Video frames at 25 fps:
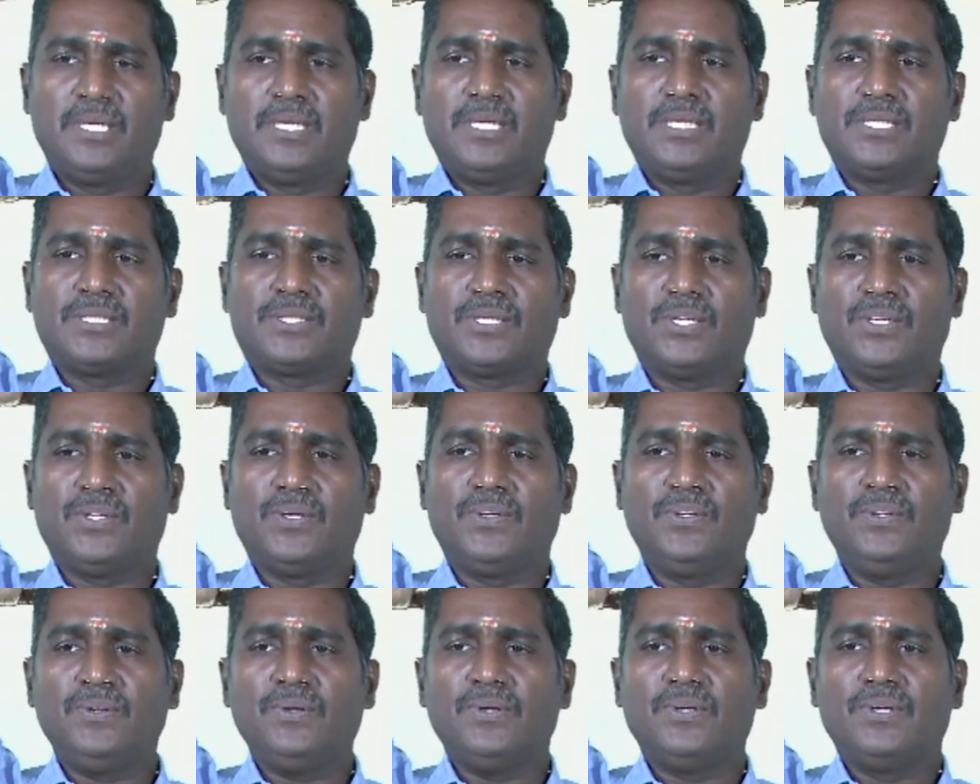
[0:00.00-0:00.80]

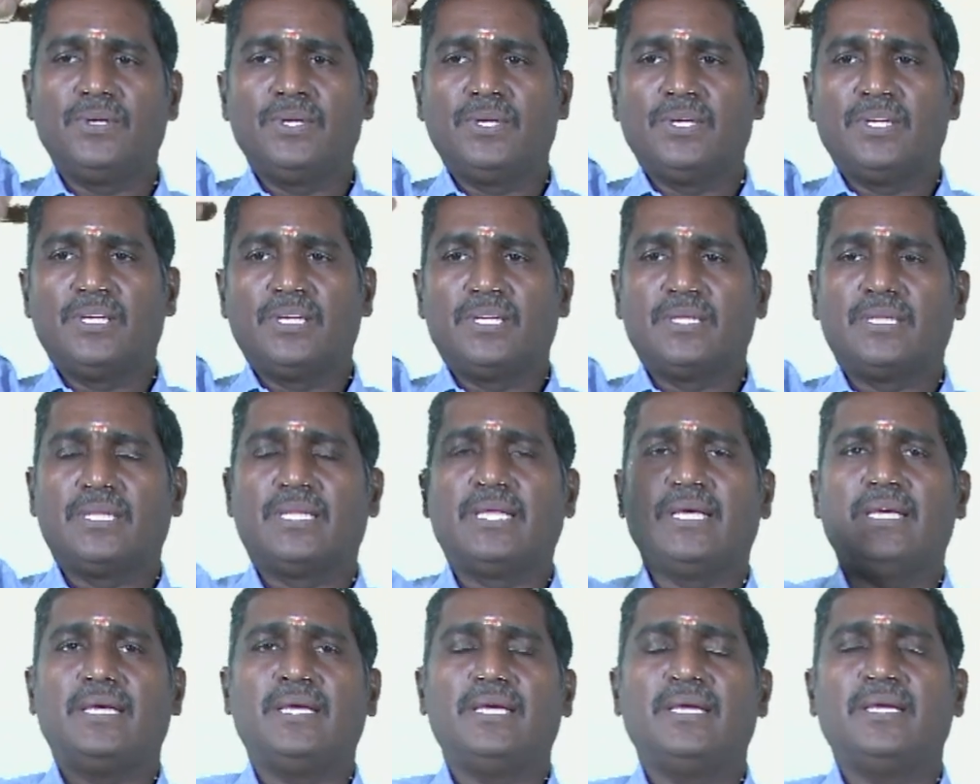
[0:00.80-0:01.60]
So
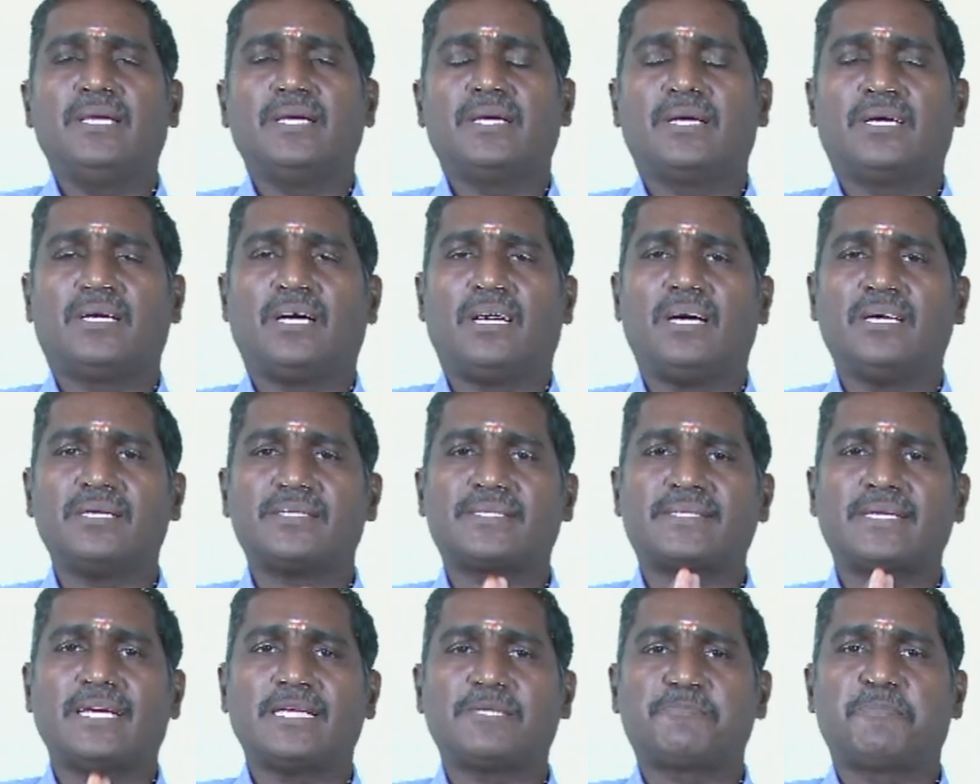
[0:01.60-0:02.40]
the
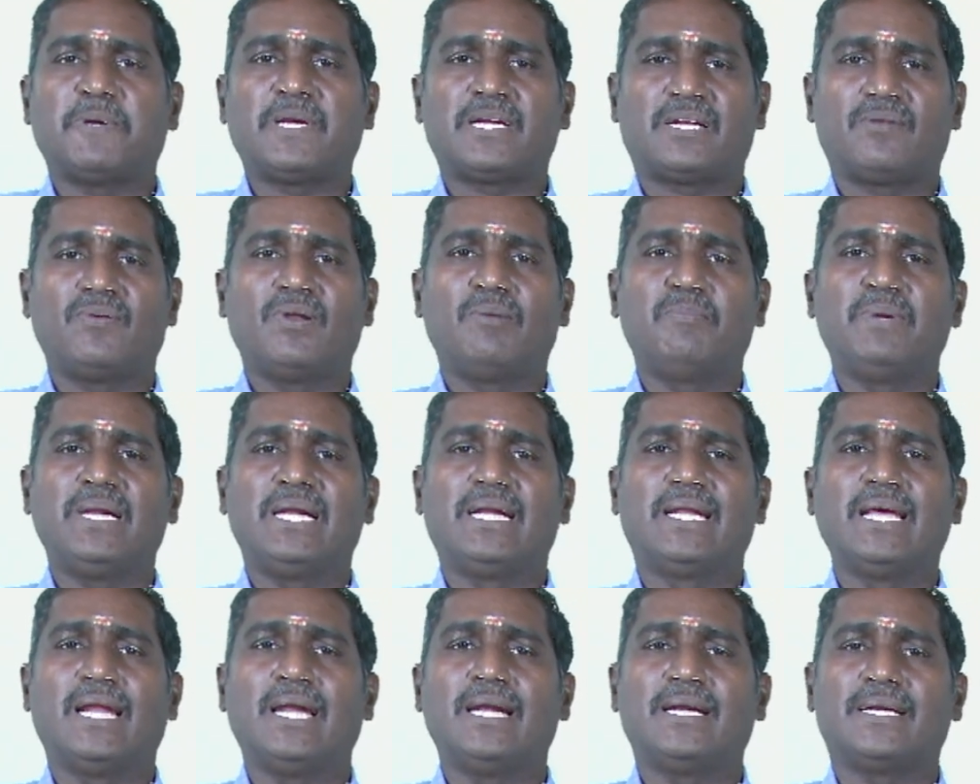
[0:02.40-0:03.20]
cost aspect will be
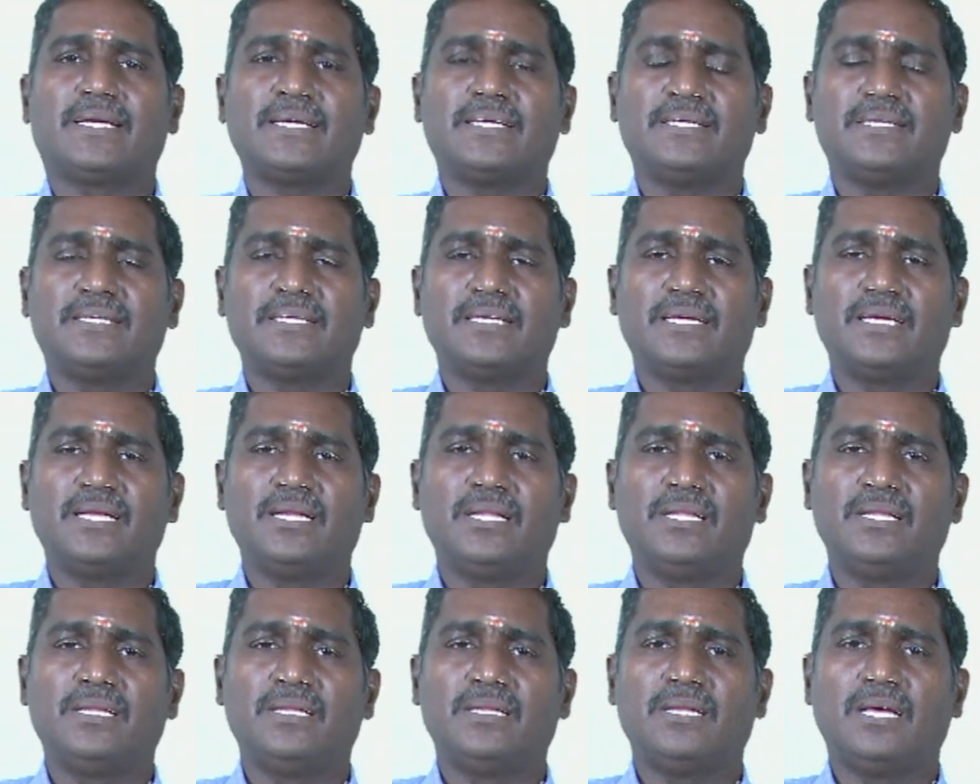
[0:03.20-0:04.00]
dealt
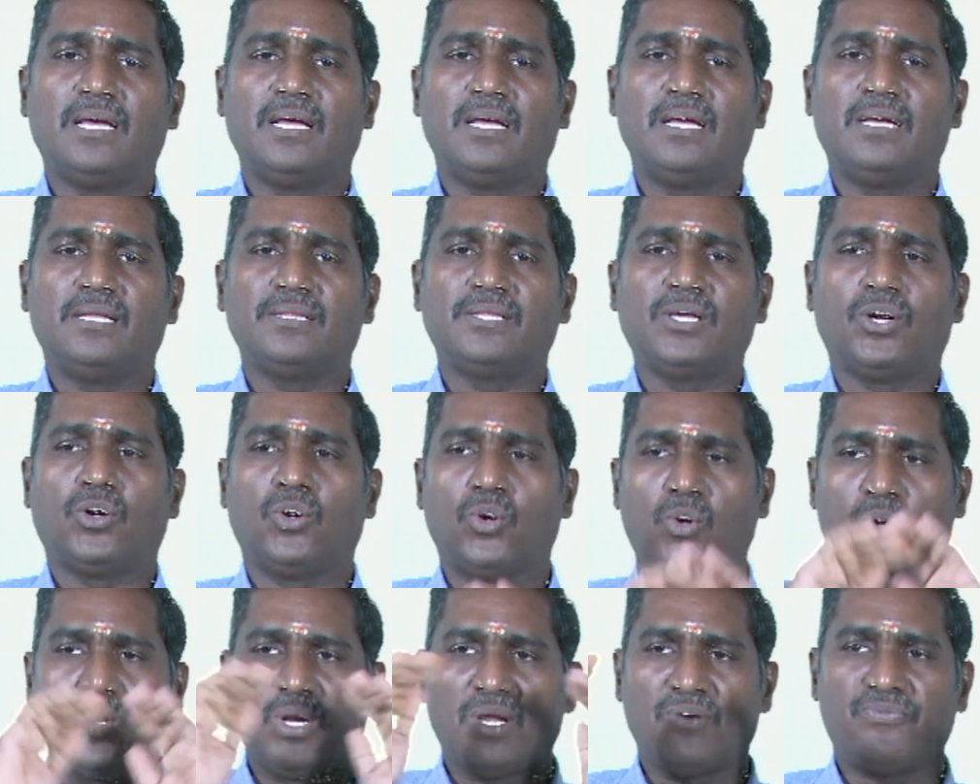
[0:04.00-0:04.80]
in the
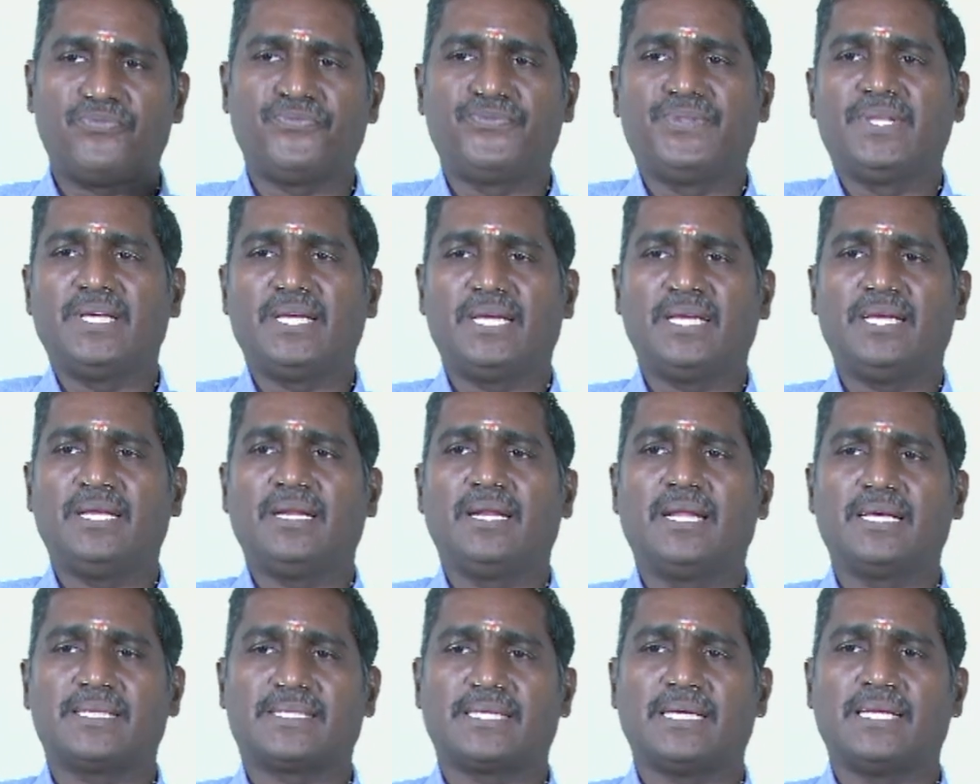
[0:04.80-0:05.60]
whole of the
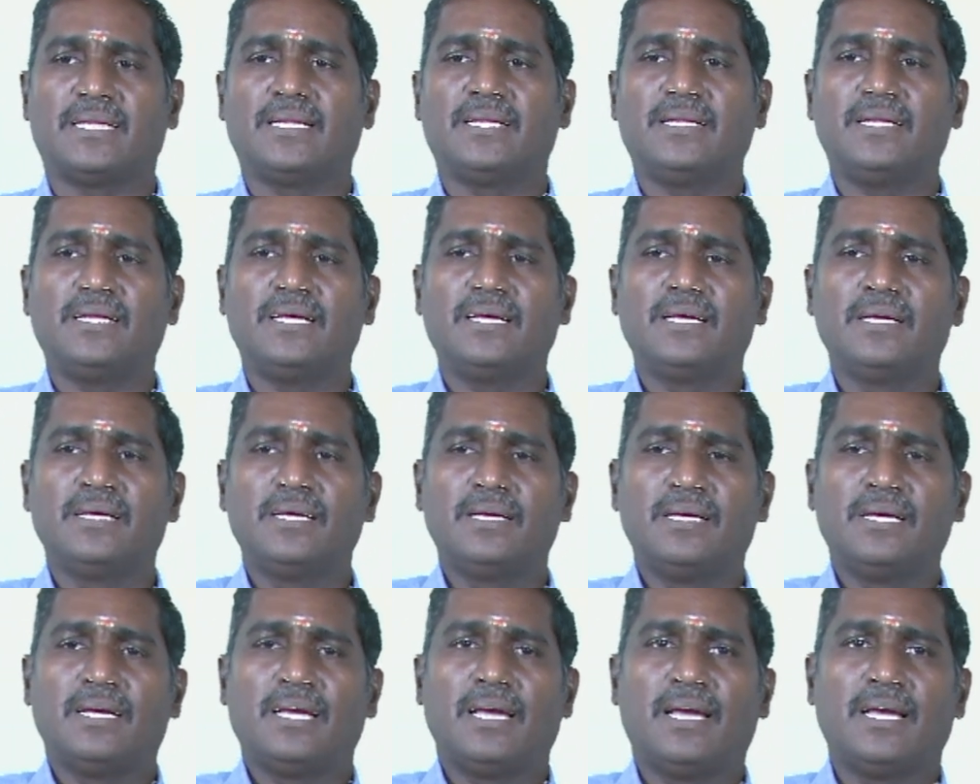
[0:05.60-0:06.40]
lesson
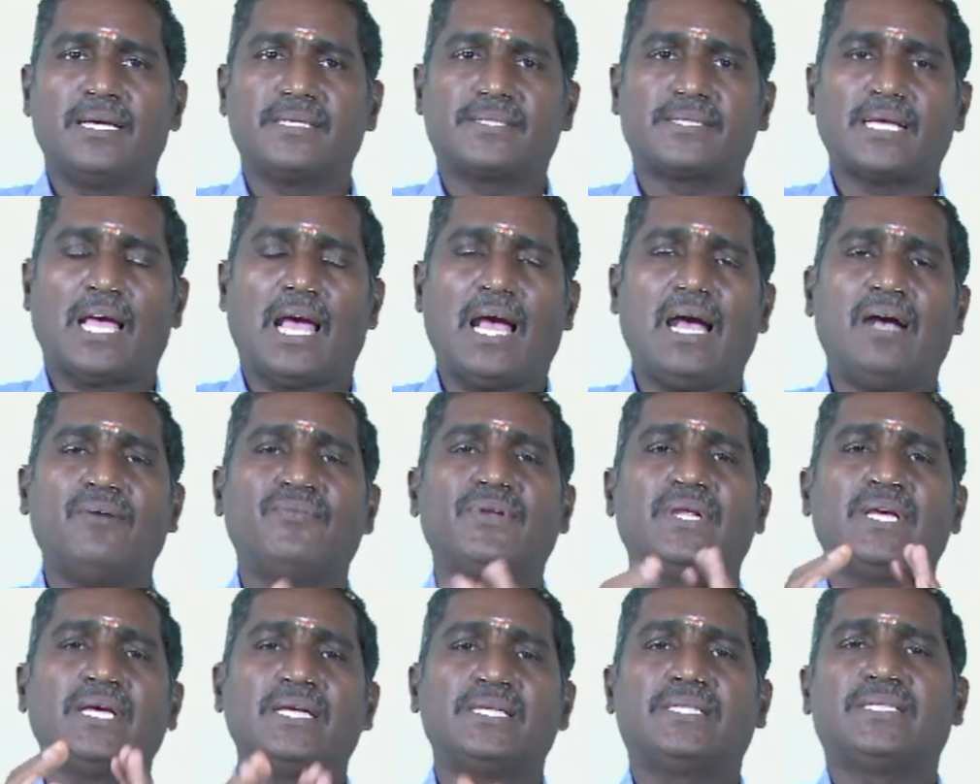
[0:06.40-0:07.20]
as
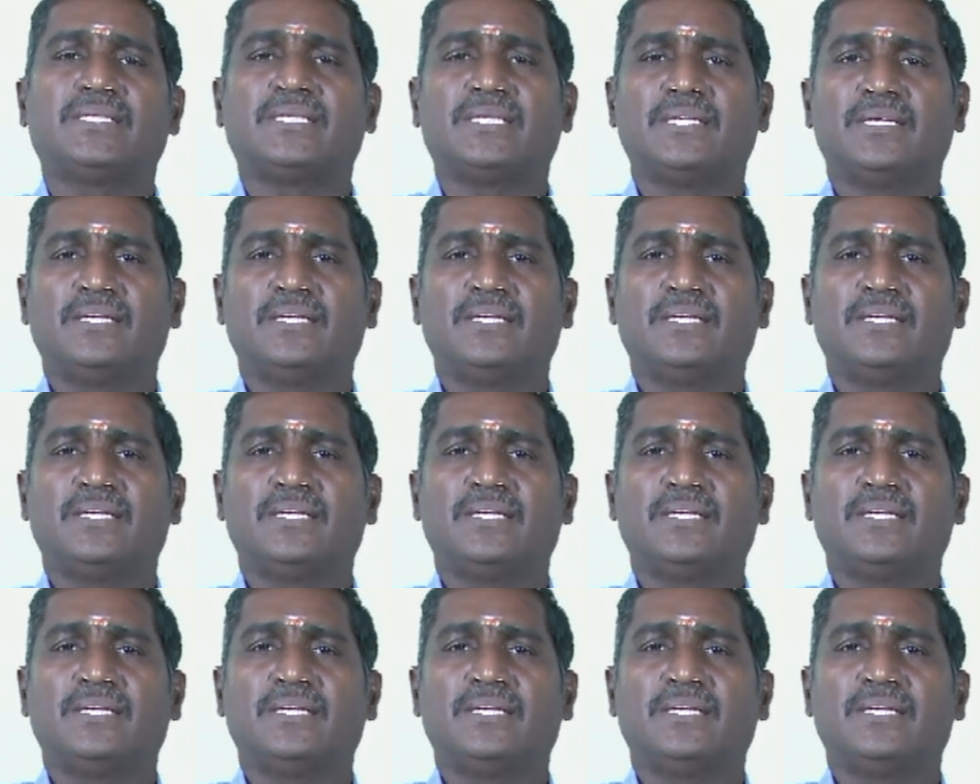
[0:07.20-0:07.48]
average